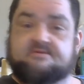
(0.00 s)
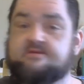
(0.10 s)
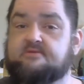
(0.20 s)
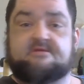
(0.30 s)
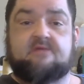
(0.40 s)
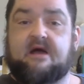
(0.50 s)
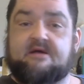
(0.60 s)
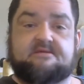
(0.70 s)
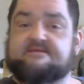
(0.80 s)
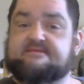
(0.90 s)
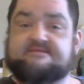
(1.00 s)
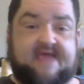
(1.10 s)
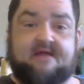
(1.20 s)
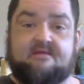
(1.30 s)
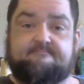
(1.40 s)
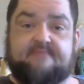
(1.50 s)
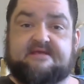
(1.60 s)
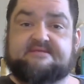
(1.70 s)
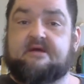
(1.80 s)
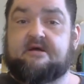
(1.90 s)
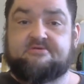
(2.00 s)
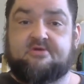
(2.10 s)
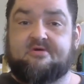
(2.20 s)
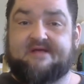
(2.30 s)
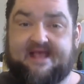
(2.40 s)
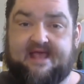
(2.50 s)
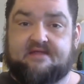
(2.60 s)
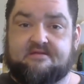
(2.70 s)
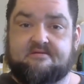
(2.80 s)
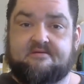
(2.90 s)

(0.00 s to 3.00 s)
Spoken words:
so it's a lot less talent-based on your end.